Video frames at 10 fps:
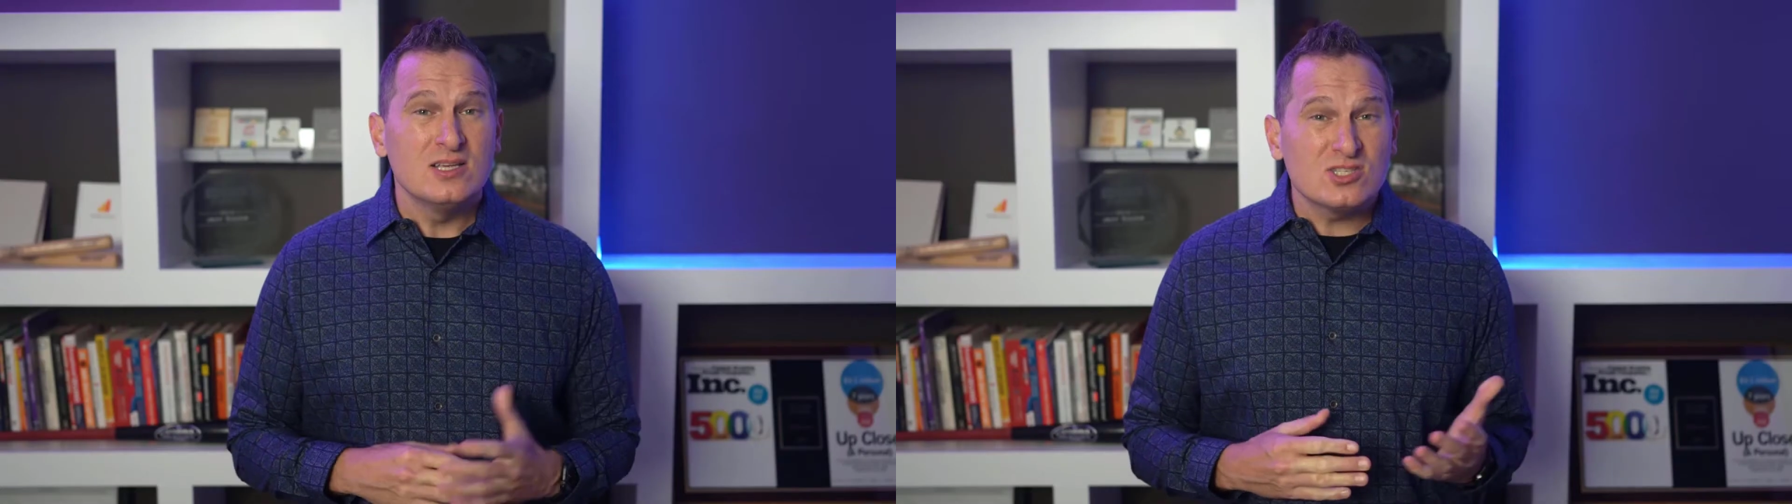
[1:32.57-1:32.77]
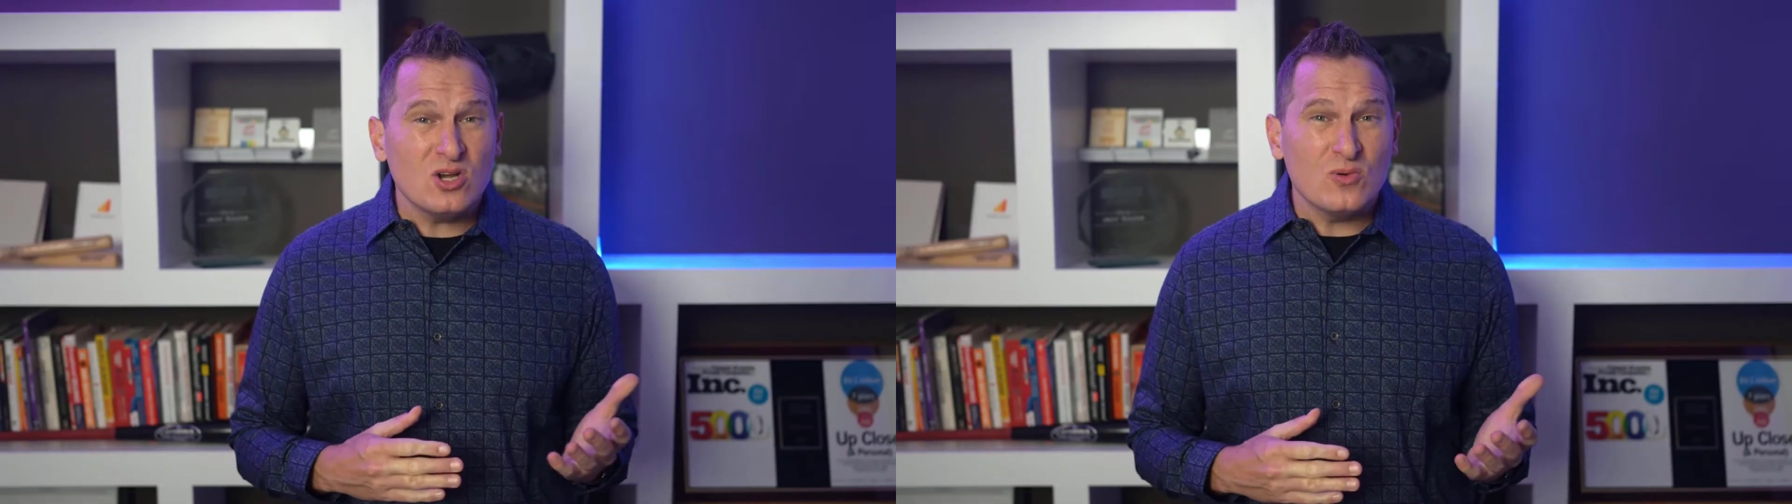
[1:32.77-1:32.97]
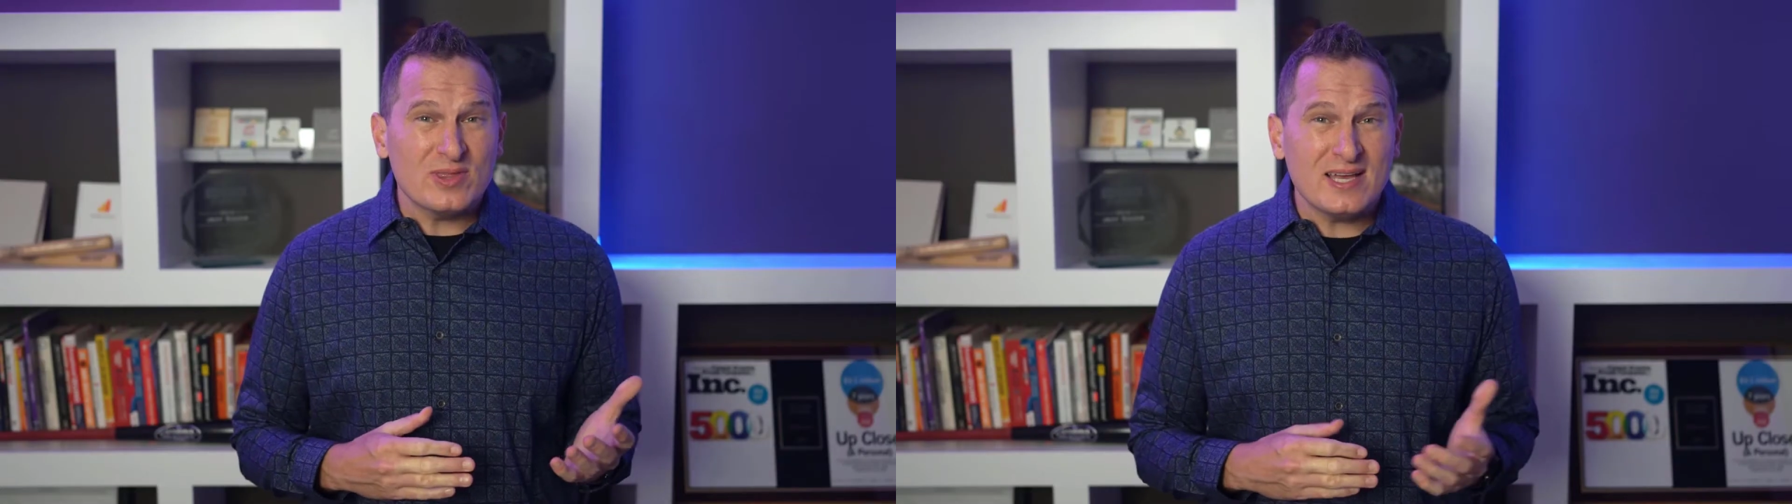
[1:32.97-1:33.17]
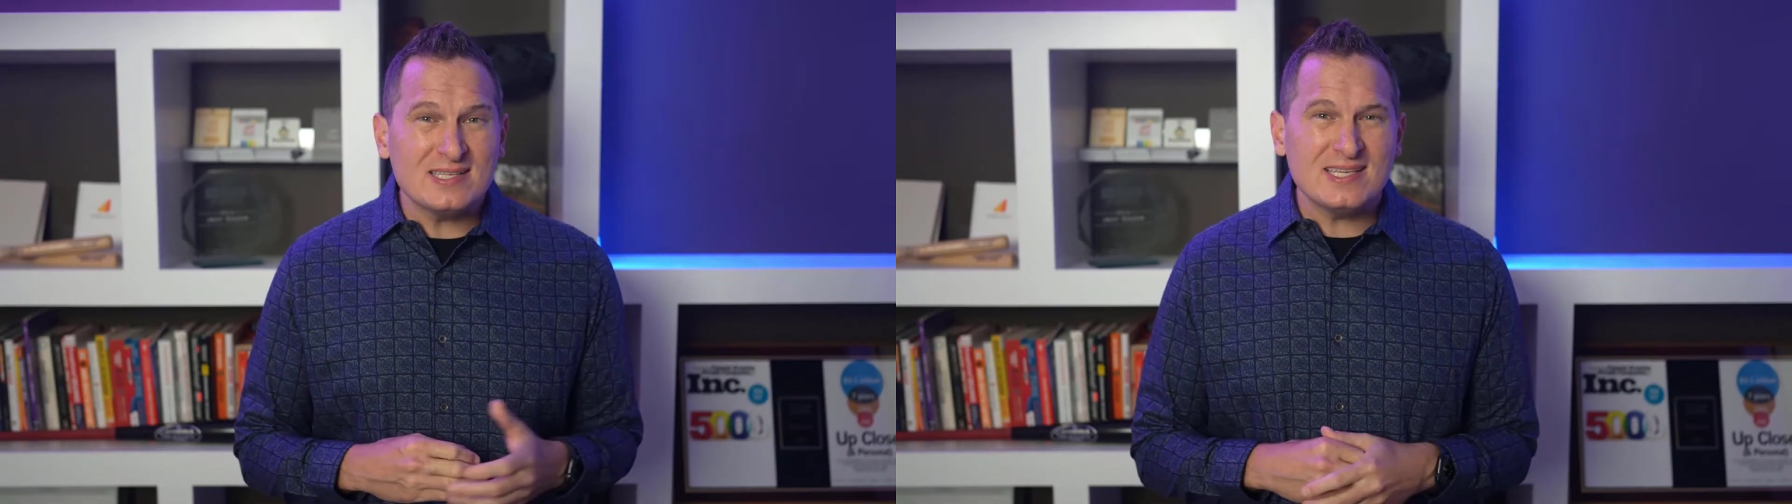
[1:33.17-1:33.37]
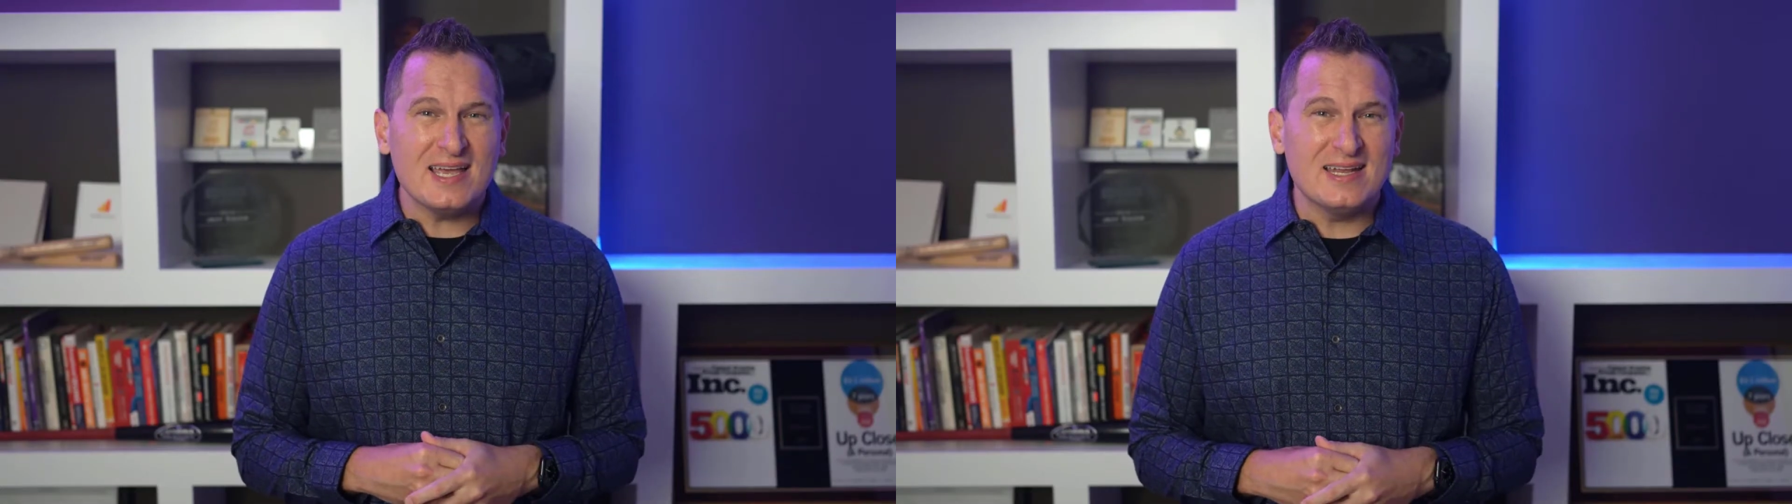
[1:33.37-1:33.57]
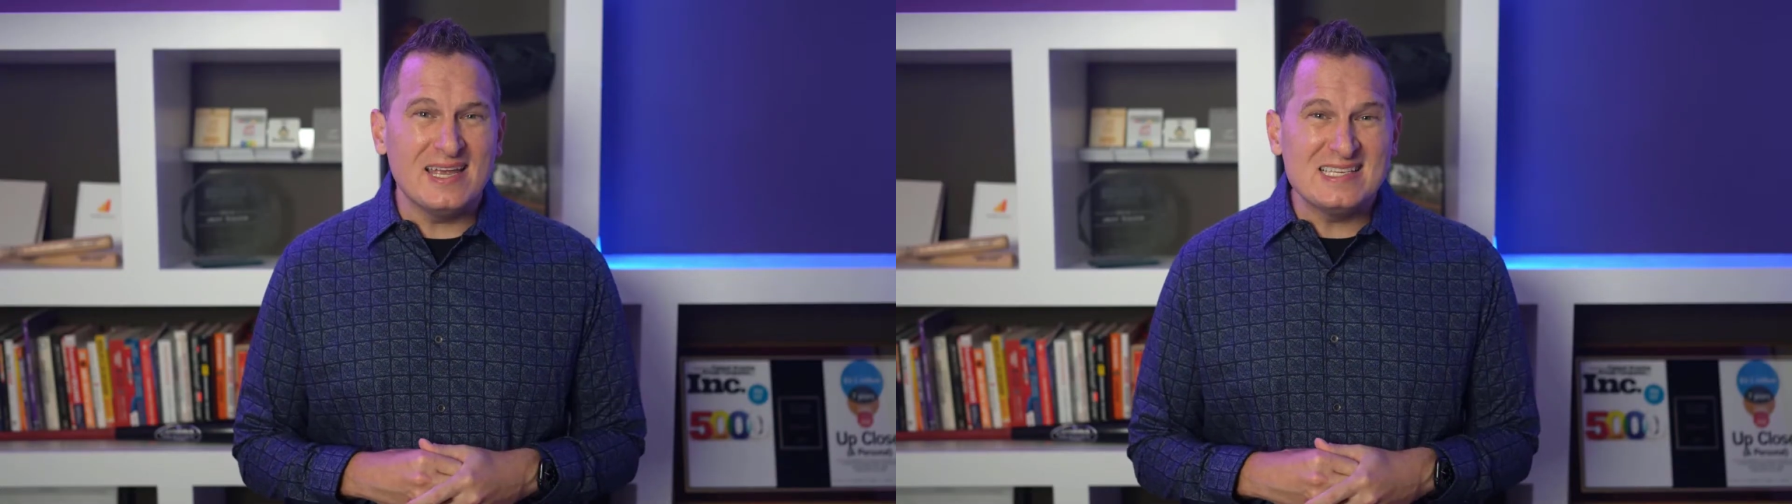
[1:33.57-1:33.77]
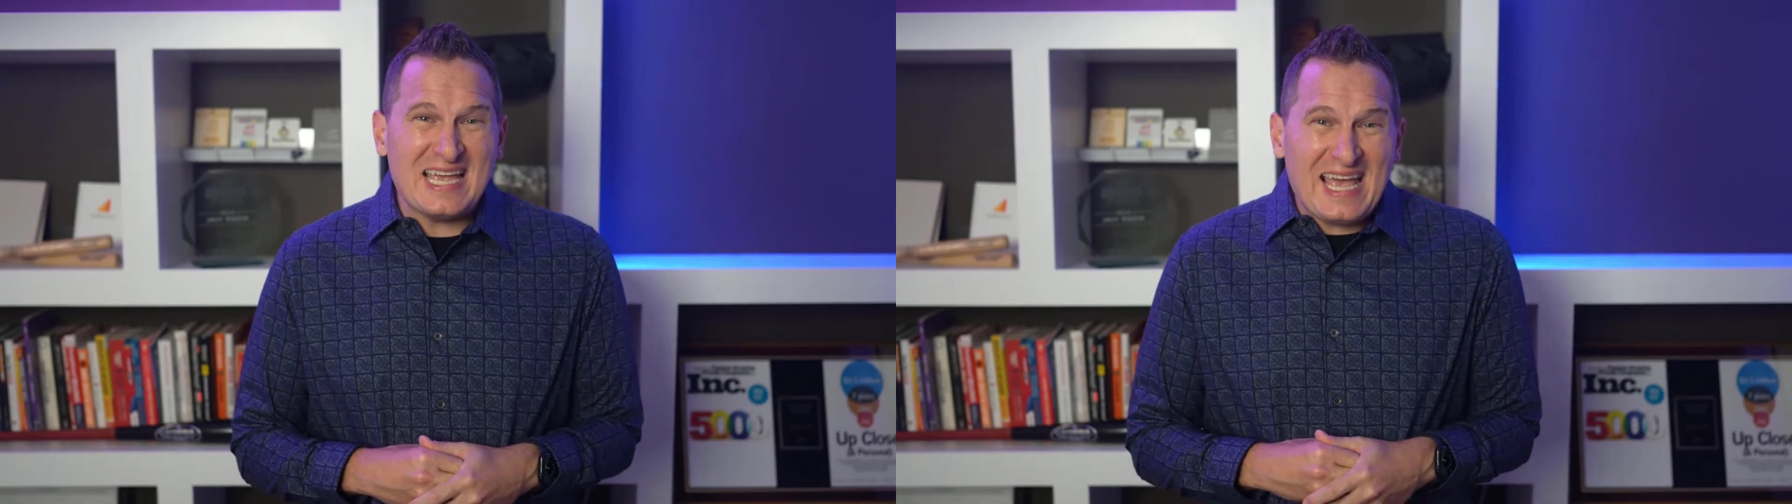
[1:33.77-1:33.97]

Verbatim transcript: So with that said, is